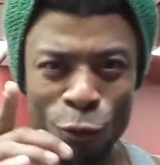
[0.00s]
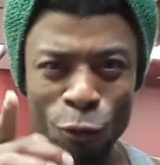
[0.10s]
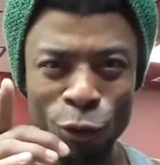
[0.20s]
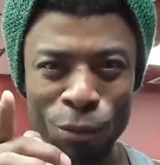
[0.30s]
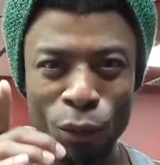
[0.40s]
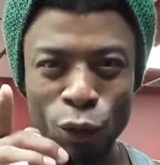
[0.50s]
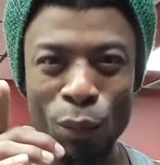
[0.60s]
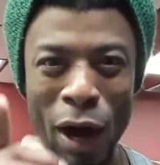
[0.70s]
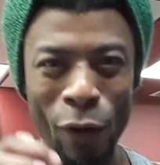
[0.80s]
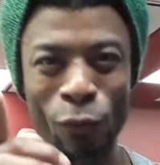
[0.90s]
were the most
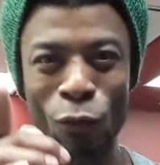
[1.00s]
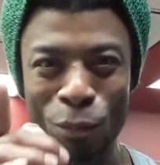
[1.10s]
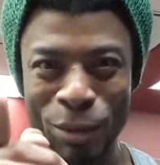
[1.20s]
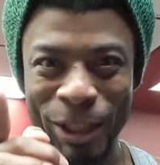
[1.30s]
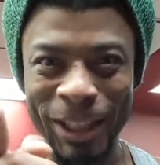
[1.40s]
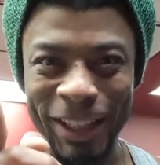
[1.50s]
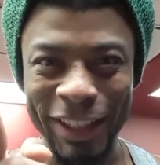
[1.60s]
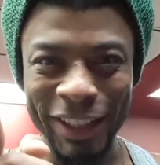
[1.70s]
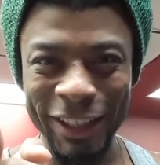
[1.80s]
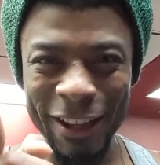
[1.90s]
powerful
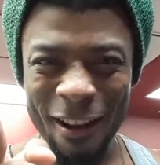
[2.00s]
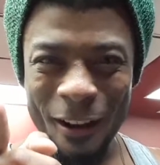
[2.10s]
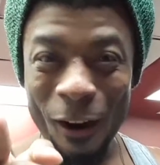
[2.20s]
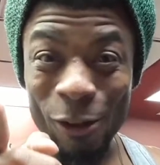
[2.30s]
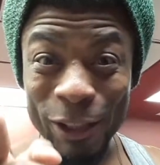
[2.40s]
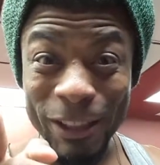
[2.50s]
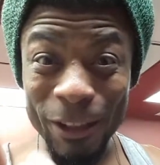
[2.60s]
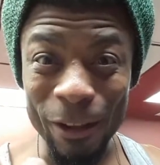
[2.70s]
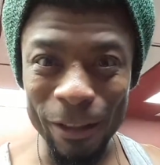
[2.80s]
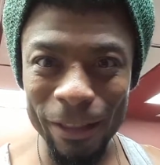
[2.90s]
being on this
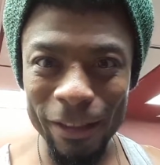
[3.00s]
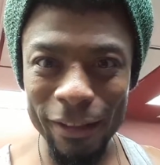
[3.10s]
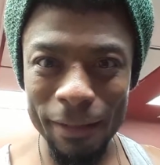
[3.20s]
earth?